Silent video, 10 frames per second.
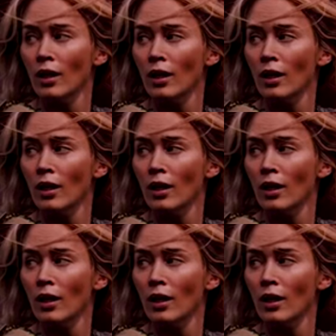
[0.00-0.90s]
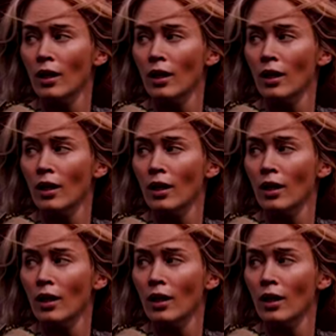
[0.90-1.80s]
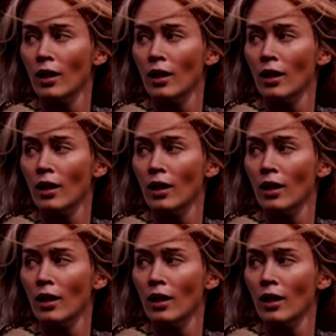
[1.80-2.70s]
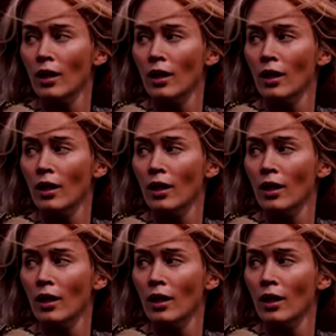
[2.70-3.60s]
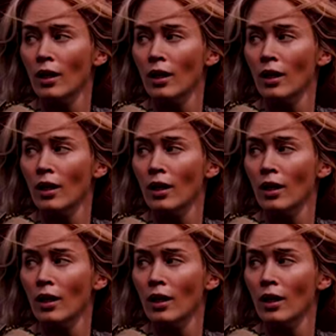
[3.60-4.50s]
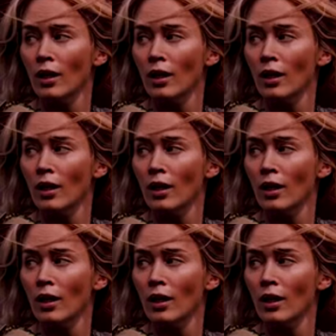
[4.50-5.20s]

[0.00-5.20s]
No words are spoken by the person on screen.